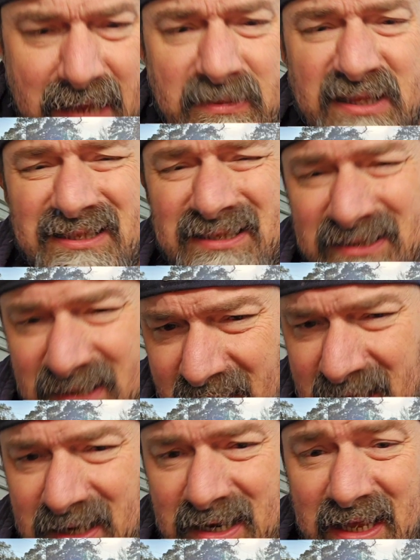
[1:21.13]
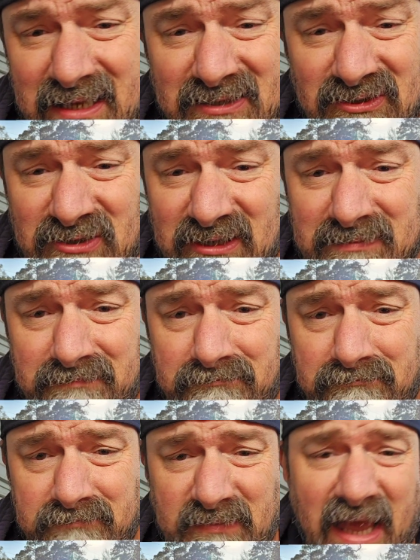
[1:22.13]
and sun has just
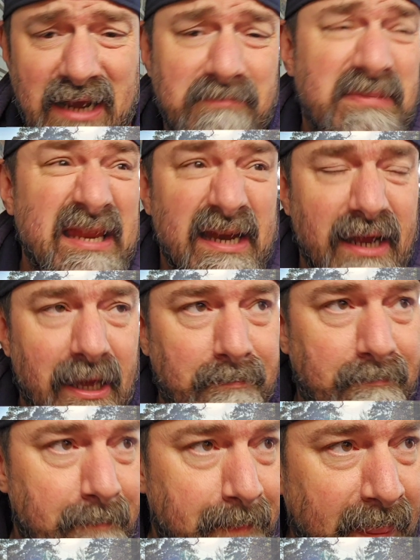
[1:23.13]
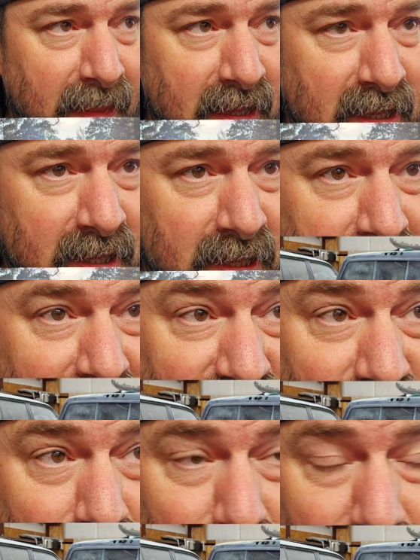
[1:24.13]
kind of beat it up.
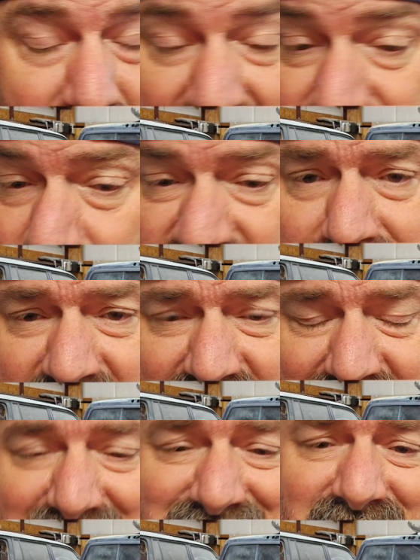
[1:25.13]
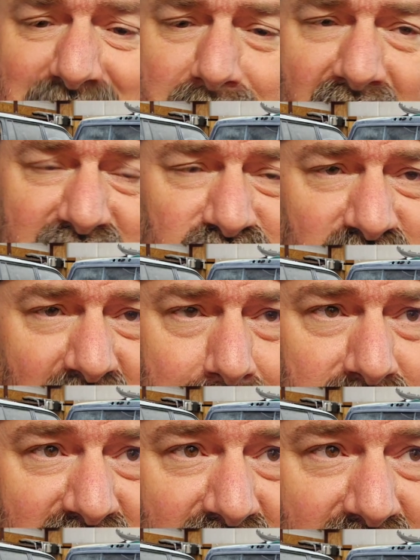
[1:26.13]
So as we speak, it's in the body
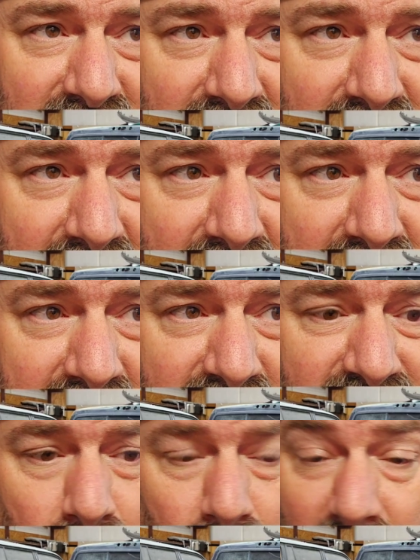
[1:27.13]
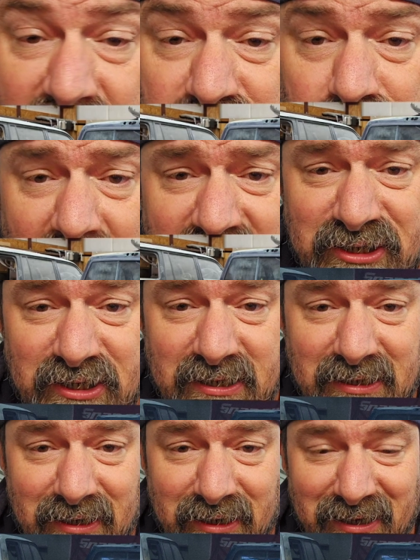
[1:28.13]
shop getting a full
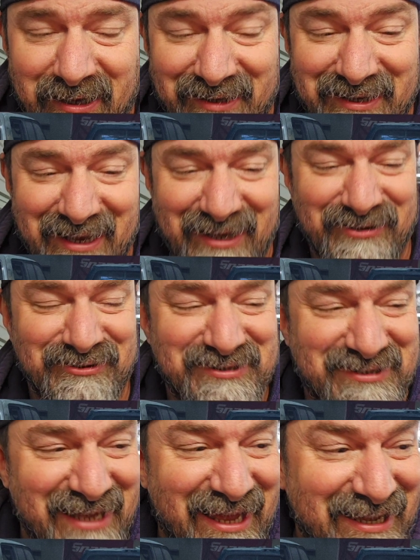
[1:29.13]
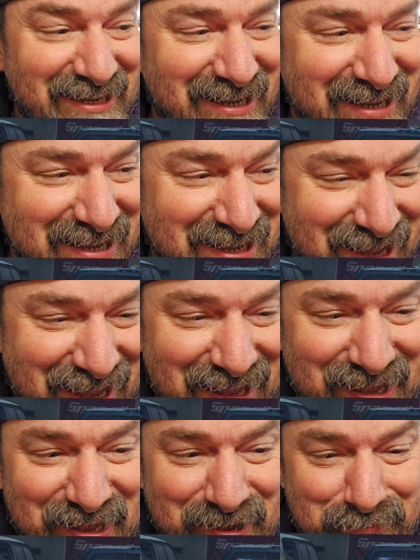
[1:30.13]
restoration on the outside,
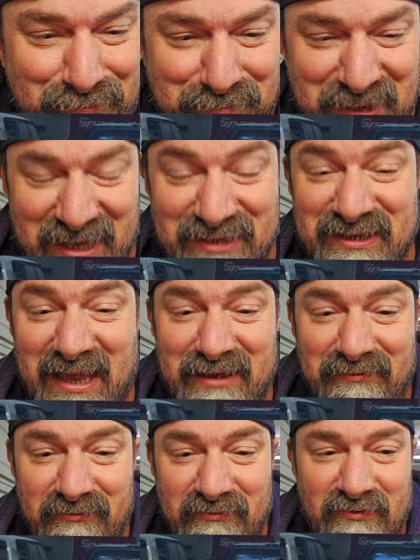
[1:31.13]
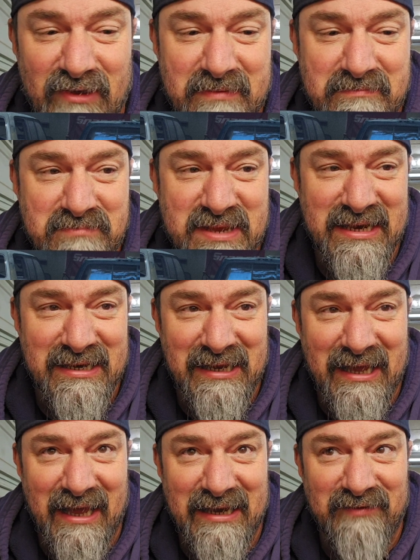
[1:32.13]
because I've been
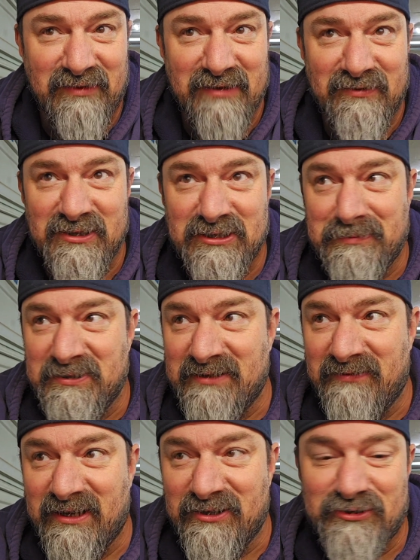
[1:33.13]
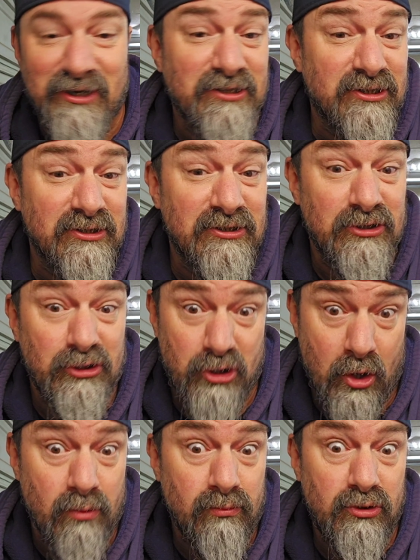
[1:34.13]
kind of given specific instructions.
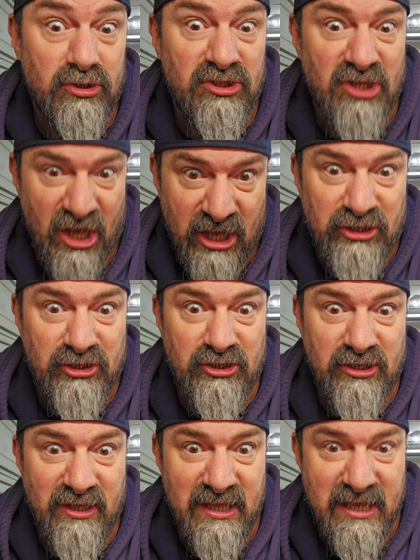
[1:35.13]
Don't touch the